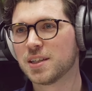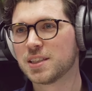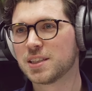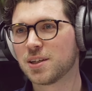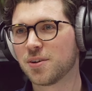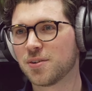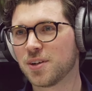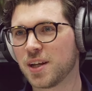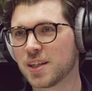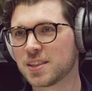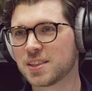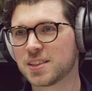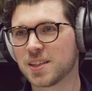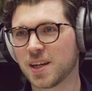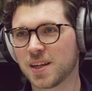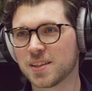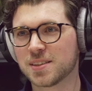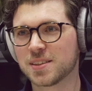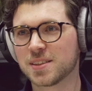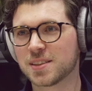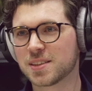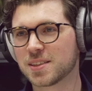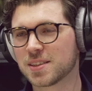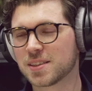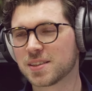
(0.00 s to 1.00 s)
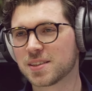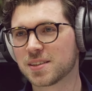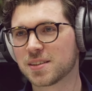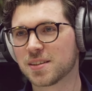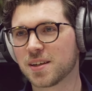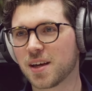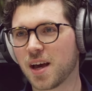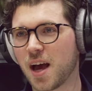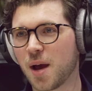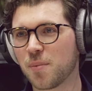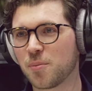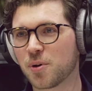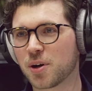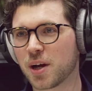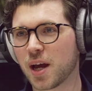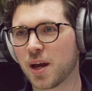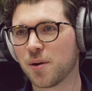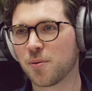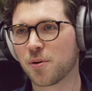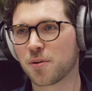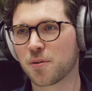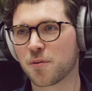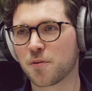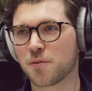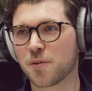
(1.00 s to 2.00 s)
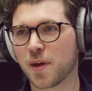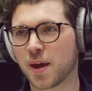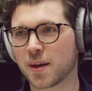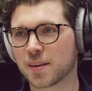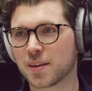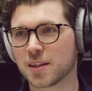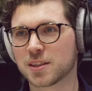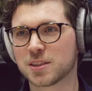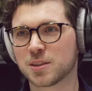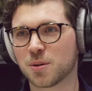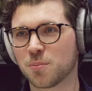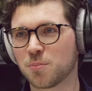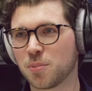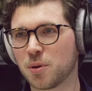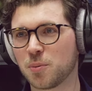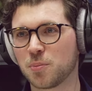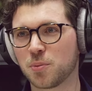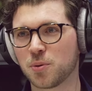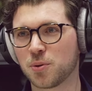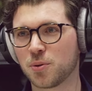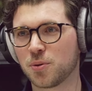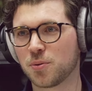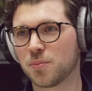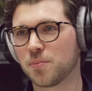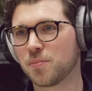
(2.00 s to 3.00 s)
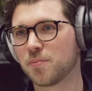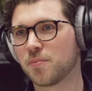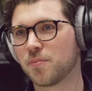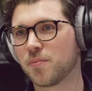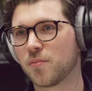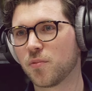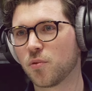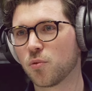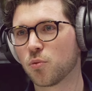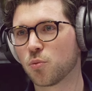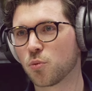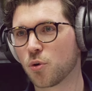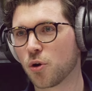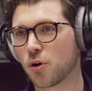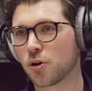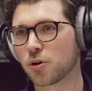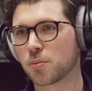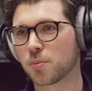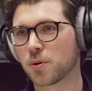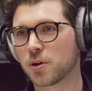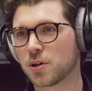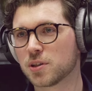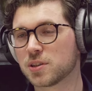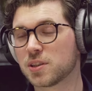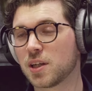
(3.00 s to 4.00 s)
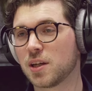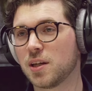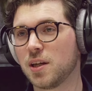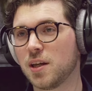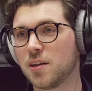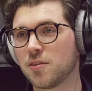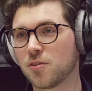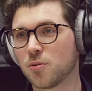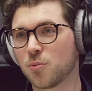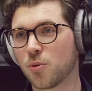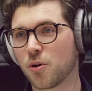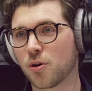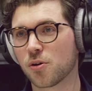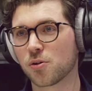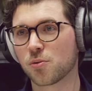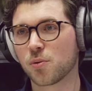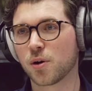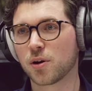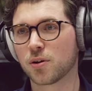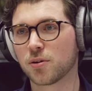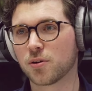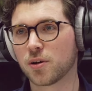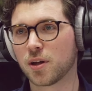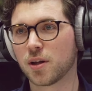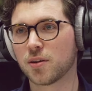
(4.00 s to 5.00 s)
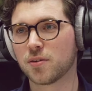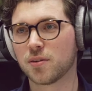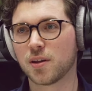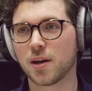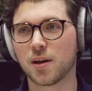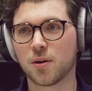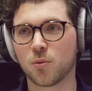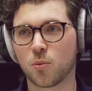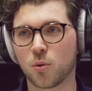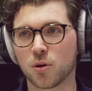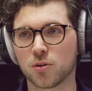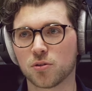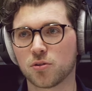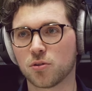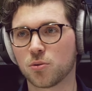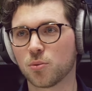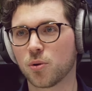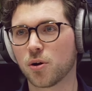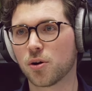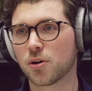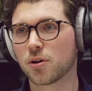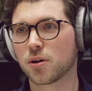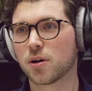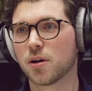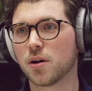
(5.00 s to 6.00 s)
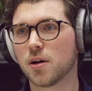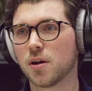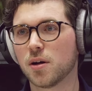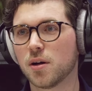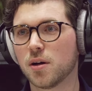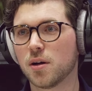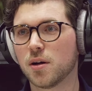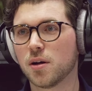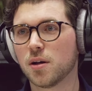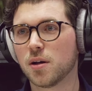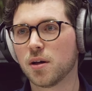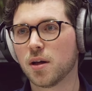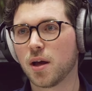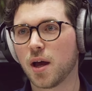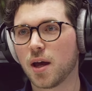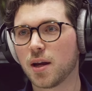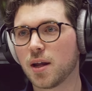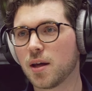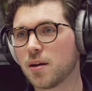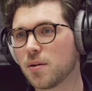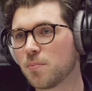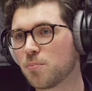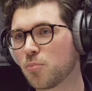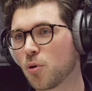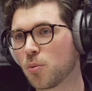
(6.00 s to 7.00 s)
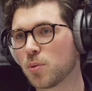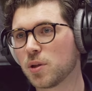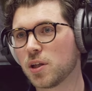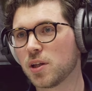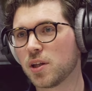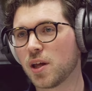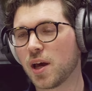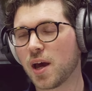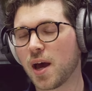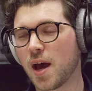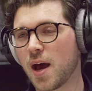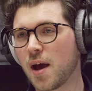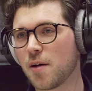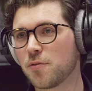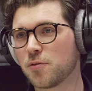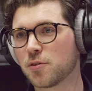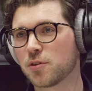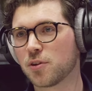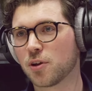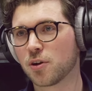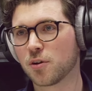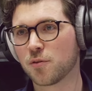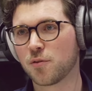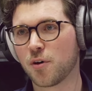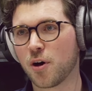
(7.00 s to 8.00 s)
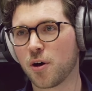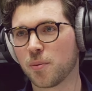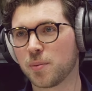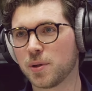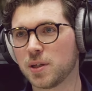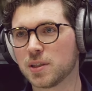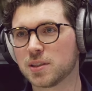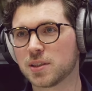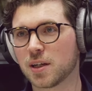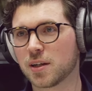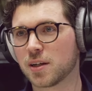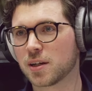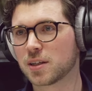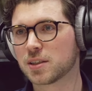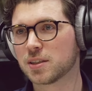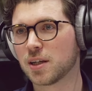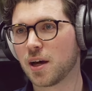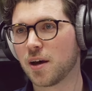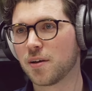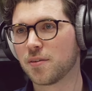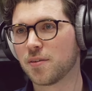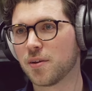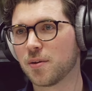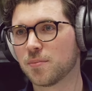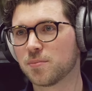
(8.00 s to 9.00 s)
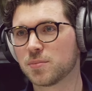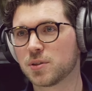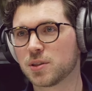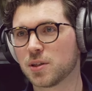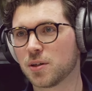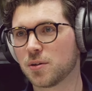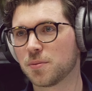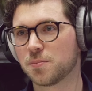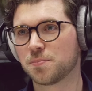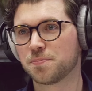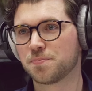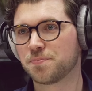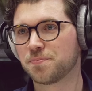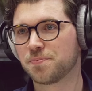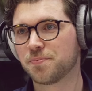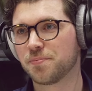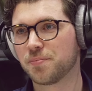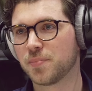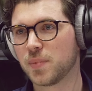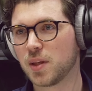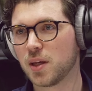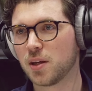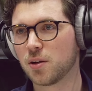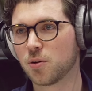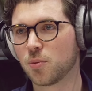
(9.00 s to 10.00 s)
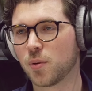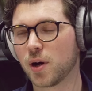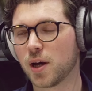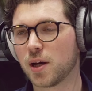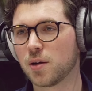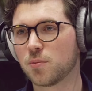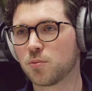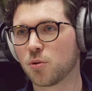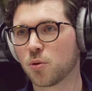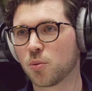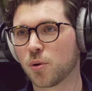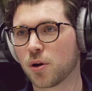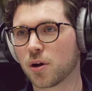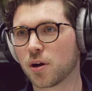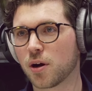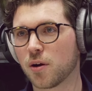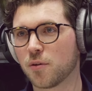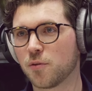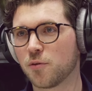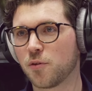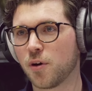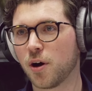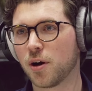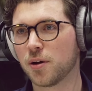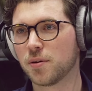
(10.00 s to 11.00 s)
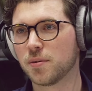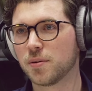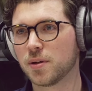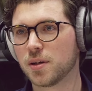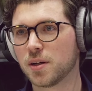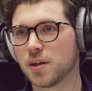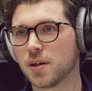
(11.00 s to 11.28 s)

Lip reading: So in that sense, I'm okay with the fact that some people work because they need to work rather than they want to work. And then probably they have a ton of hobbies that excite them. So either way, it will work out fine.